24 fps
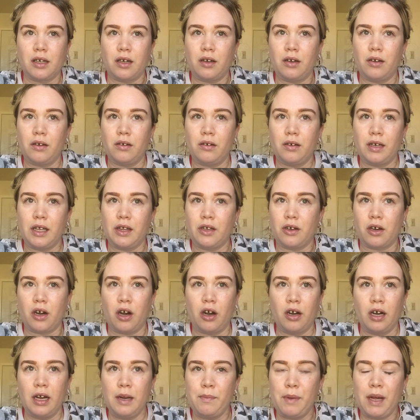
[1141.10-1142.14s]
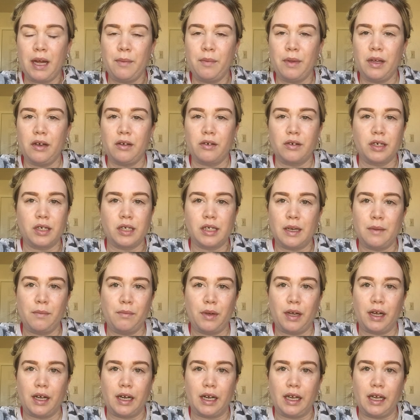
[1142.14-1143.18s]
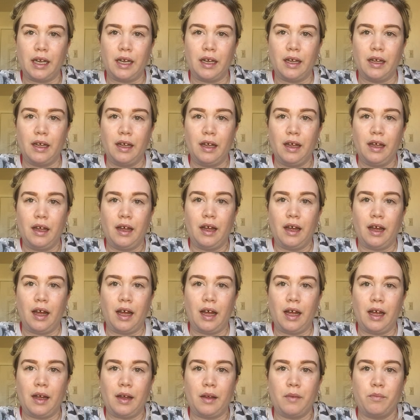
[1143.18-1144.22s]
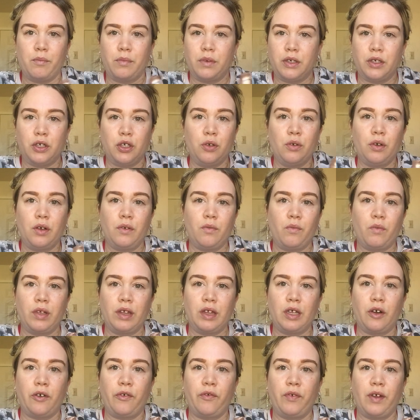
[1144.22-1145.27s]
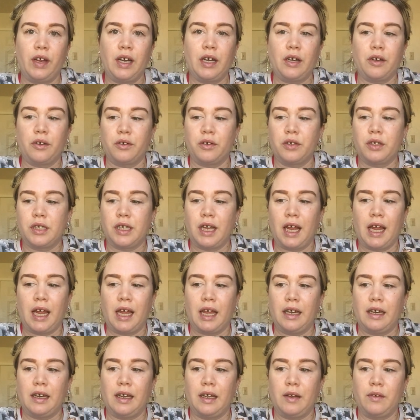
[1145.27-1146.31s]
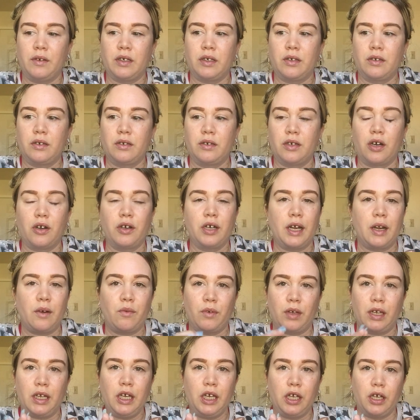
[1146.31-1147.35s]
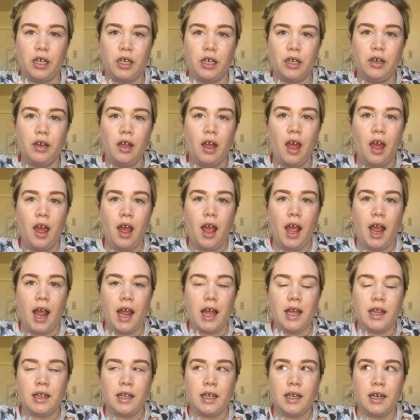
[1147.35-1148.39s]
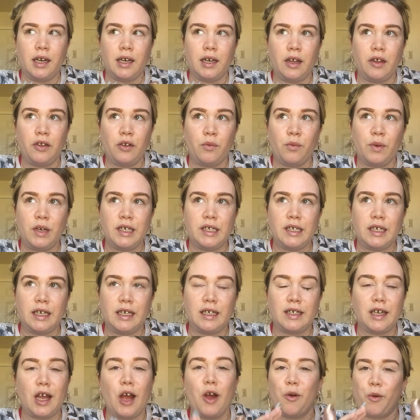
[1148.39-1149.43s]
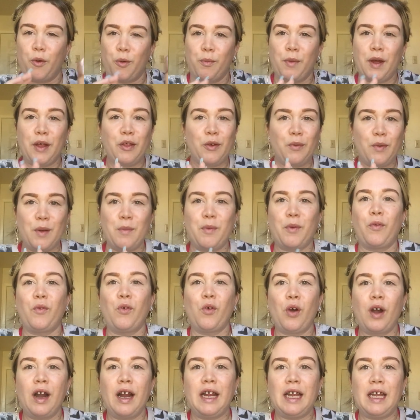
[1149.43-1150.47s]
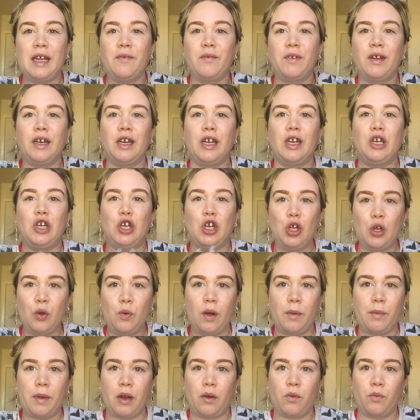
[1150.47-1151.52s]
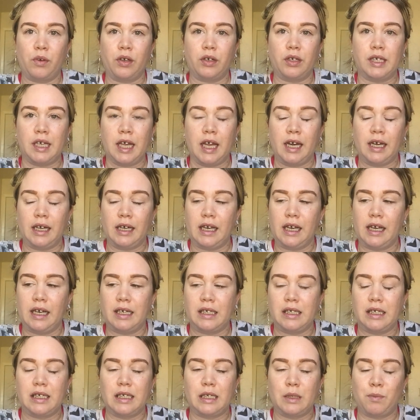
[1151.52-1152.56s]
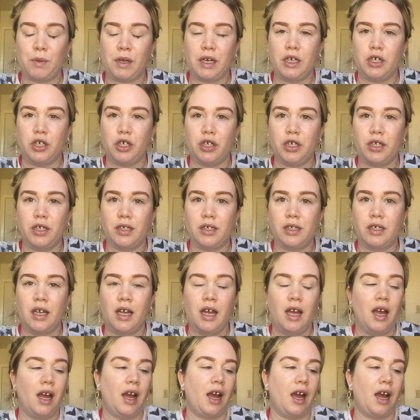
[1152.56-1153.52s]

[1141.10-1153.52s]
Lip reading: saw either Carly Bybel or somebody do it with their fingers, and it turned out really good. And then another reason is, oh, by the way, before I even knew about Real Techniques sponges,